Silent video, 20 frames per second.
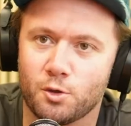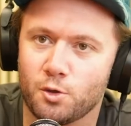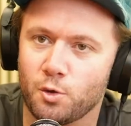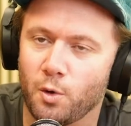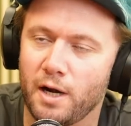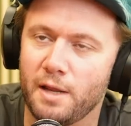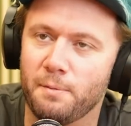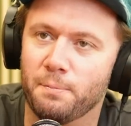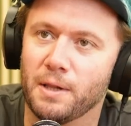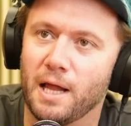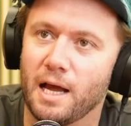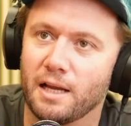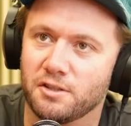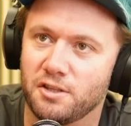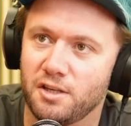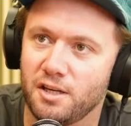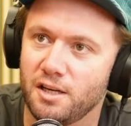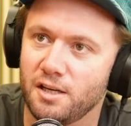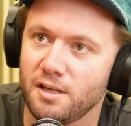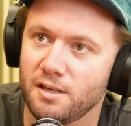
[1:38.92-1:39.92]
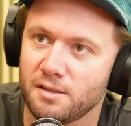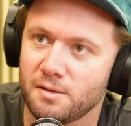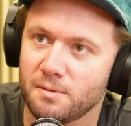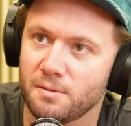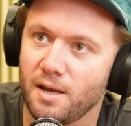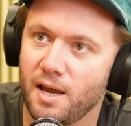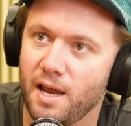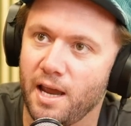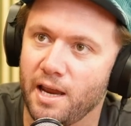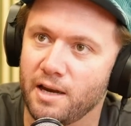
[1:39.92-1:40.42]
20 plus years,
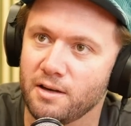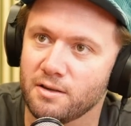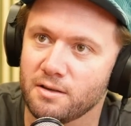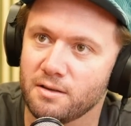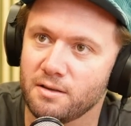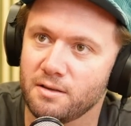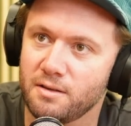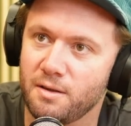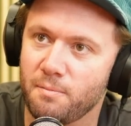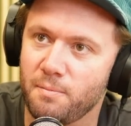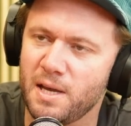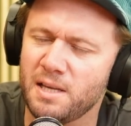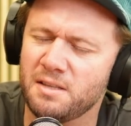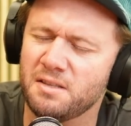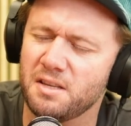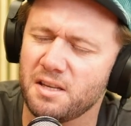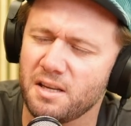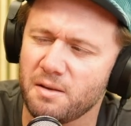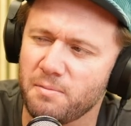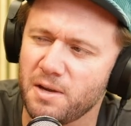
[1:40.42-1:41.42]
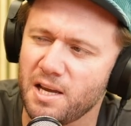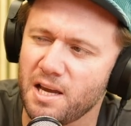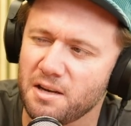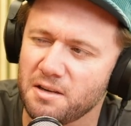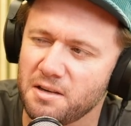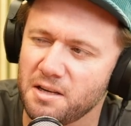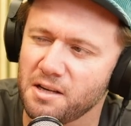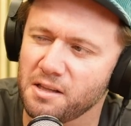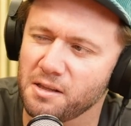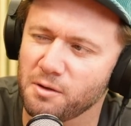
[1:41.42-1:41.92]
and the best thing about
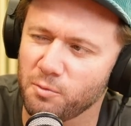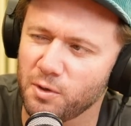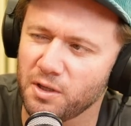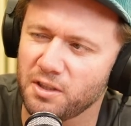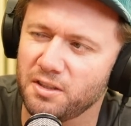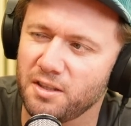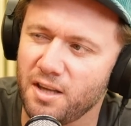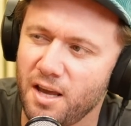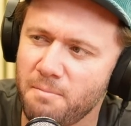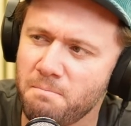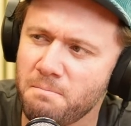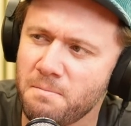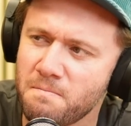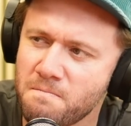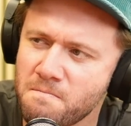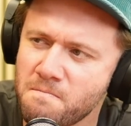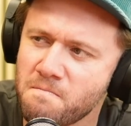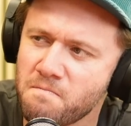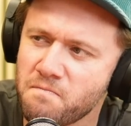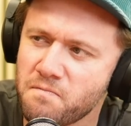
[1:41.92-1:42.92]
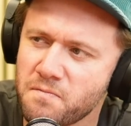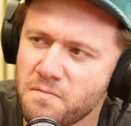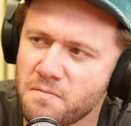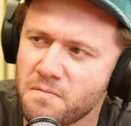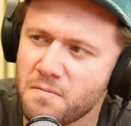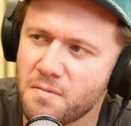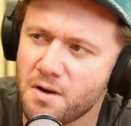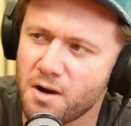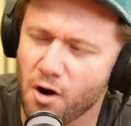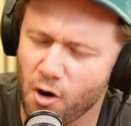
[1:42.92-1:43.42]
dealing with them,
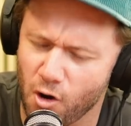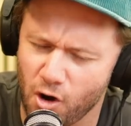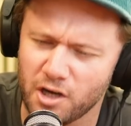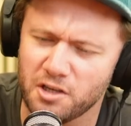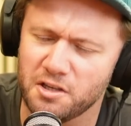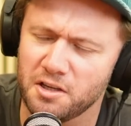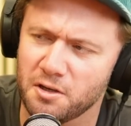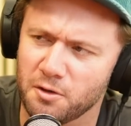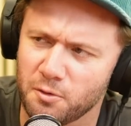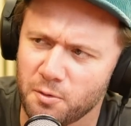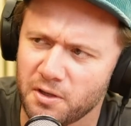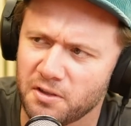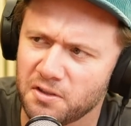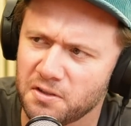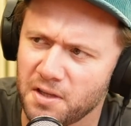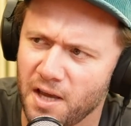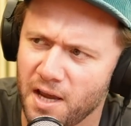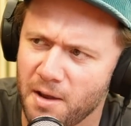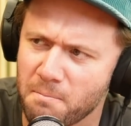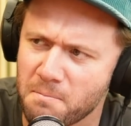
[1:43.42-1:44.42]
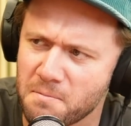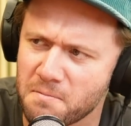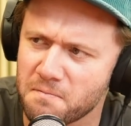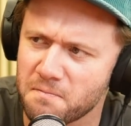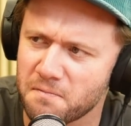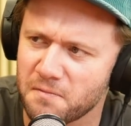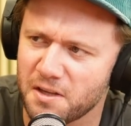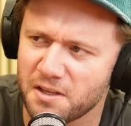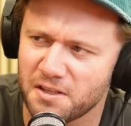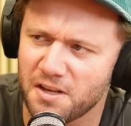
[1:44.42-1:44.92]
I deal with them.
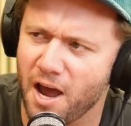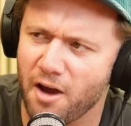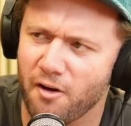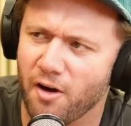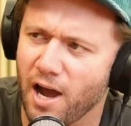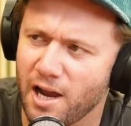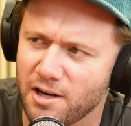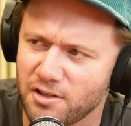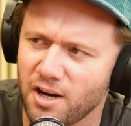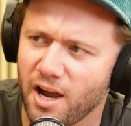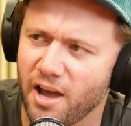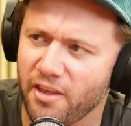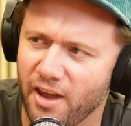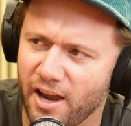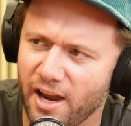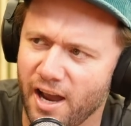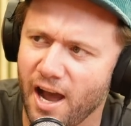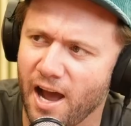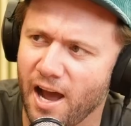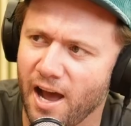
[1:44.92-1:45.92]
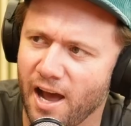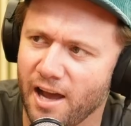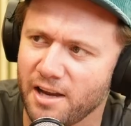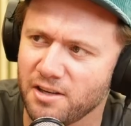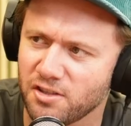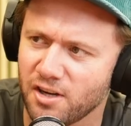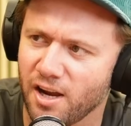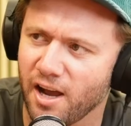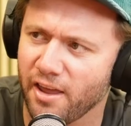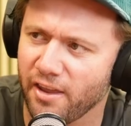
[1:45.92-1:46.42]
There's no HR, they are
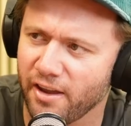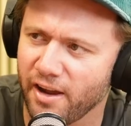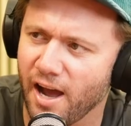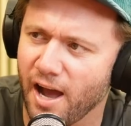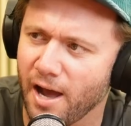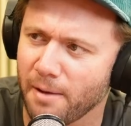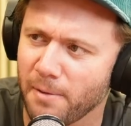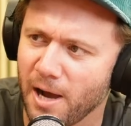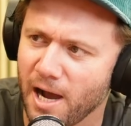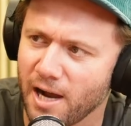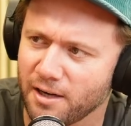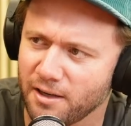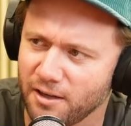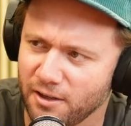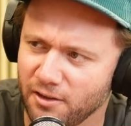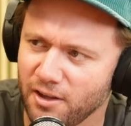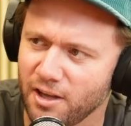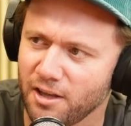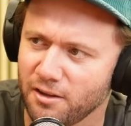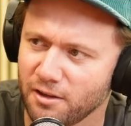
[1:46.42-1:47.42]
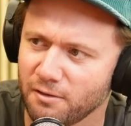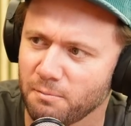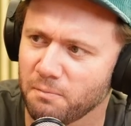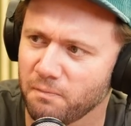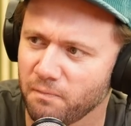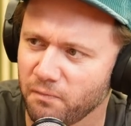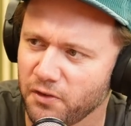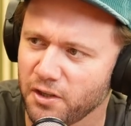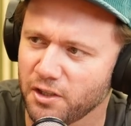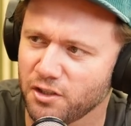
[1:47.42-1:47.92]
HR, they are marketing. They're
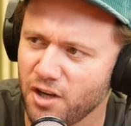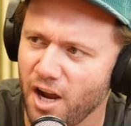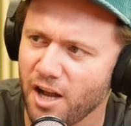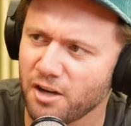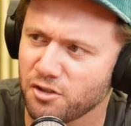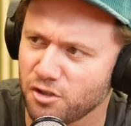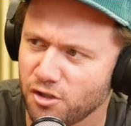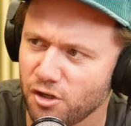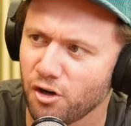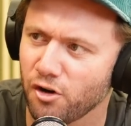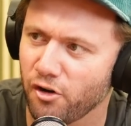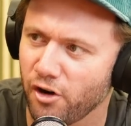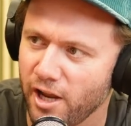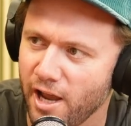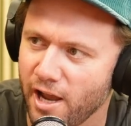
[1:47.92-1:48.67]
the judge, jury,